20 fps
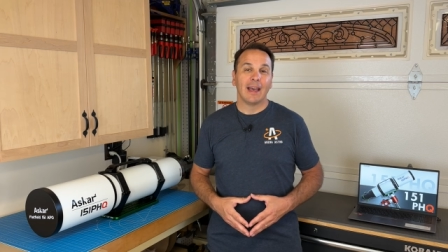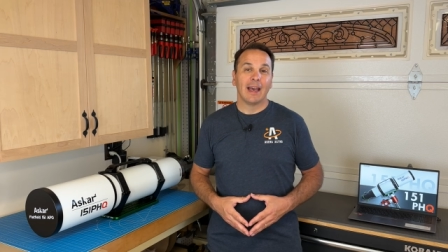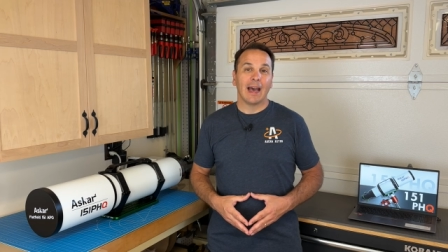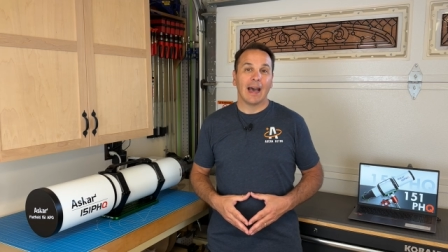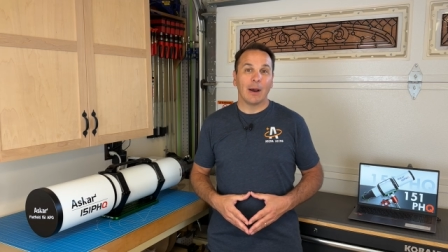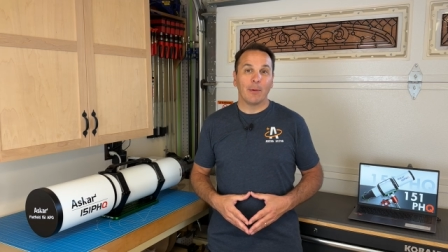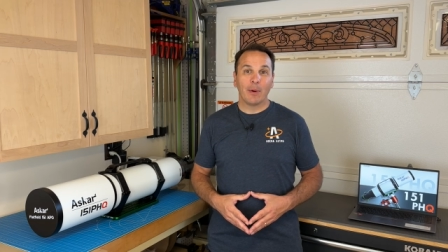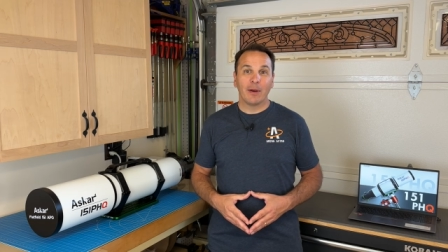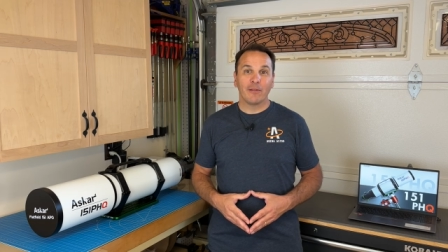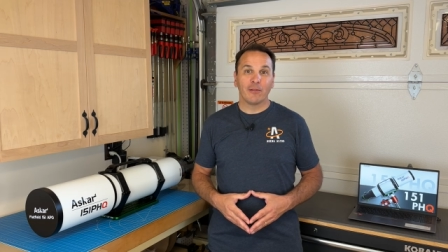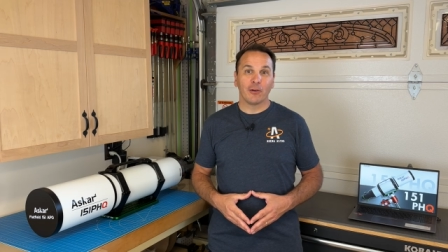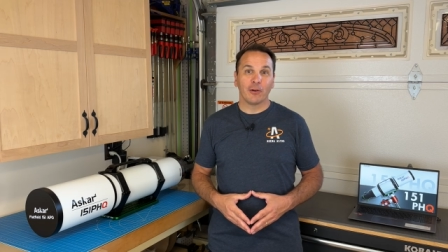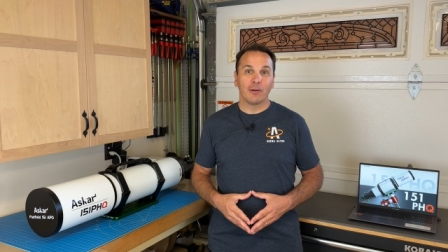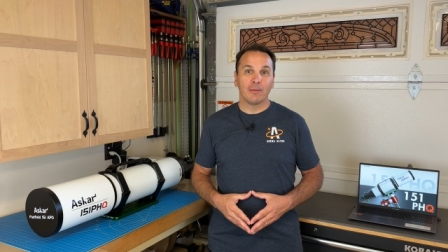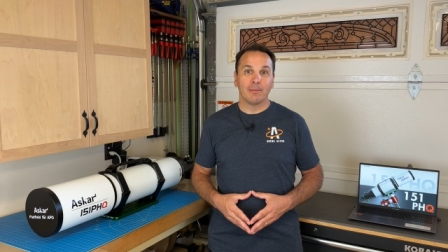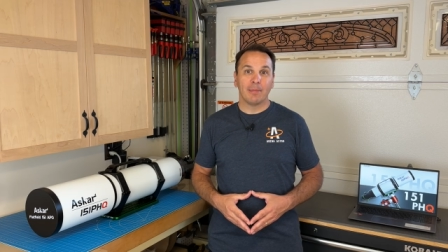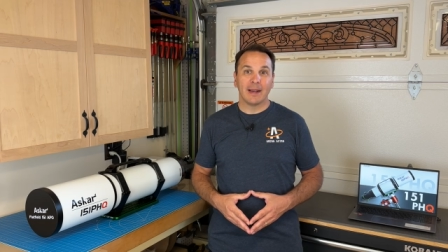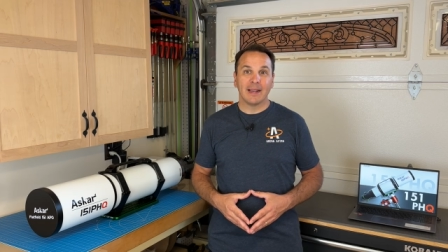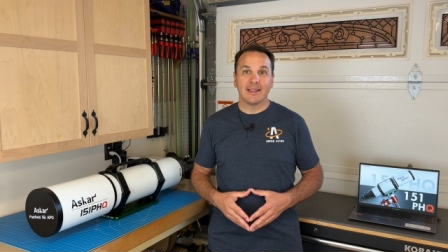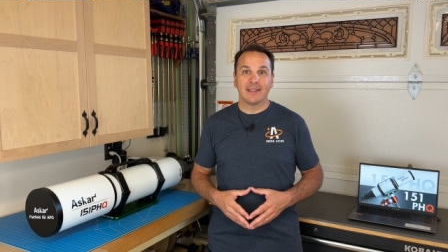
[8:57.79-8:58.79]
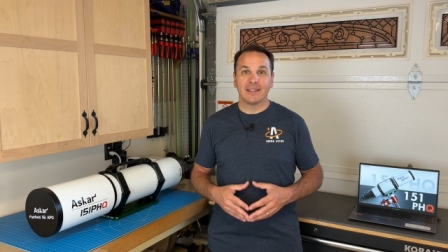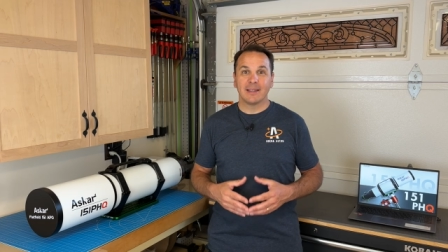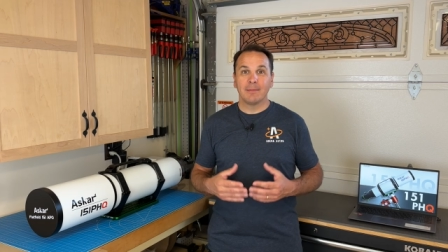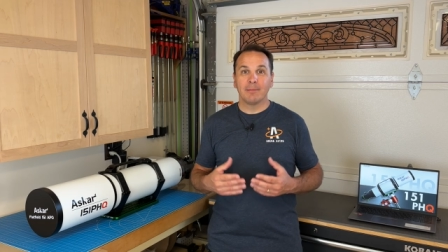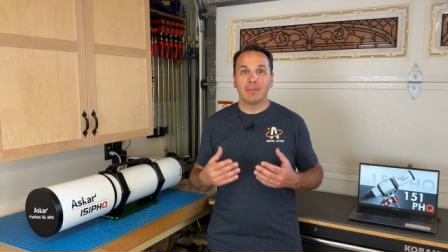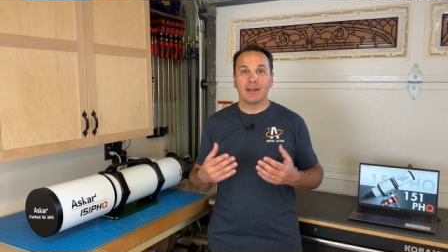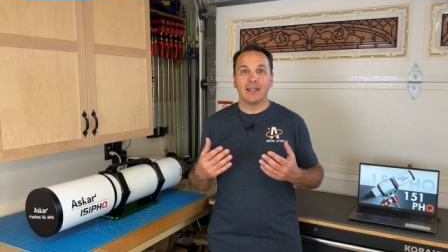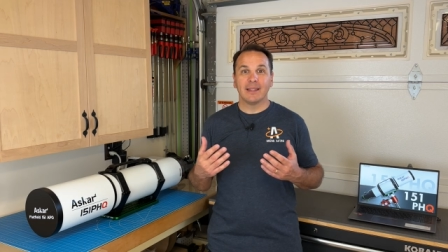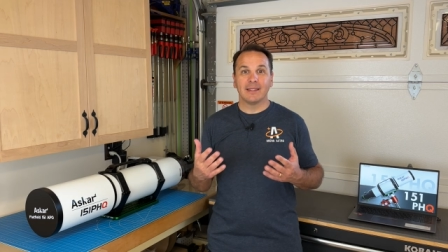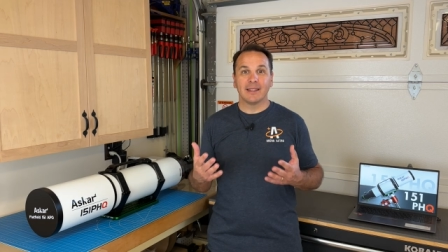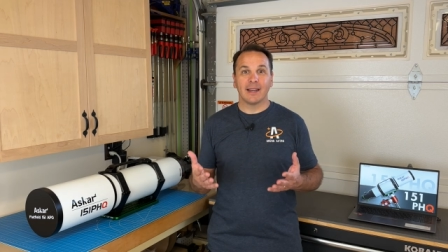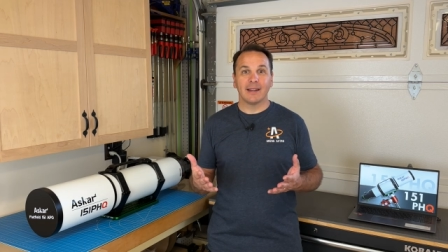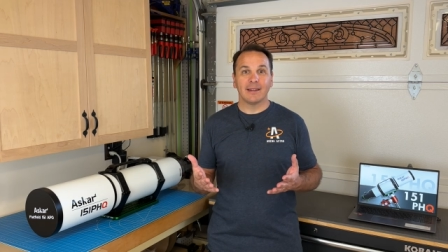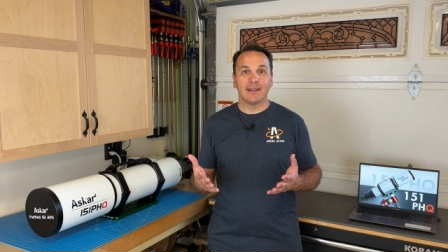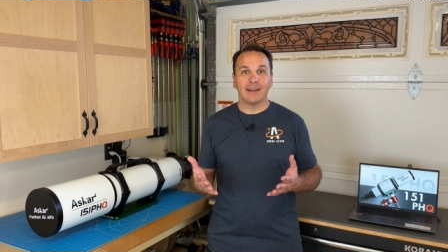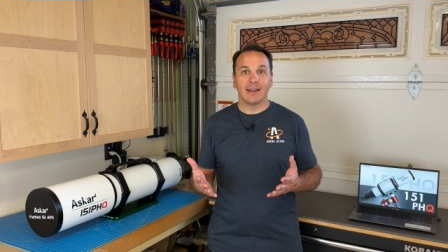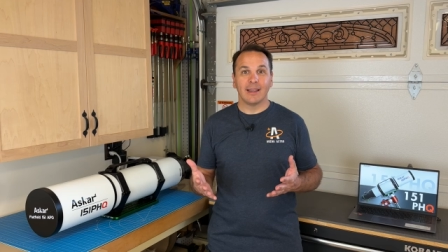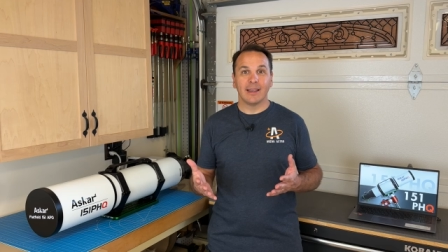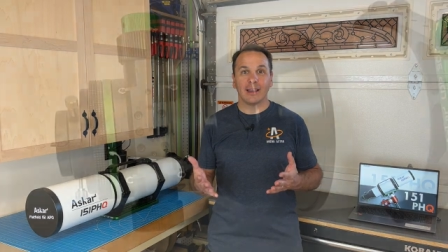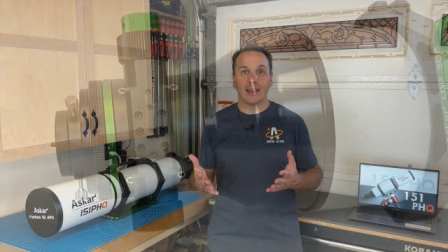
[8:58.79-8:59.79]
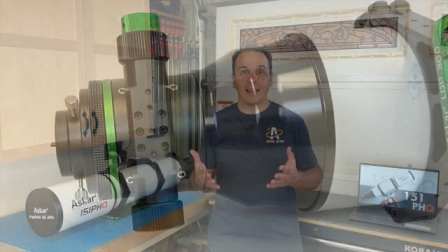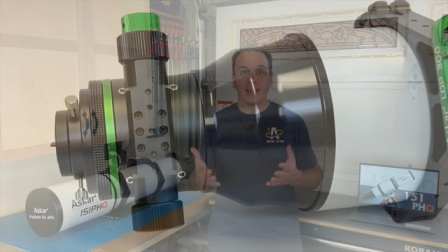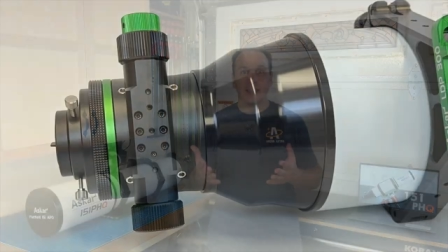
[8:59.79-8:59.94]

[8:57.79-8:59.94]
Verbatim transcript: However, by simply tightening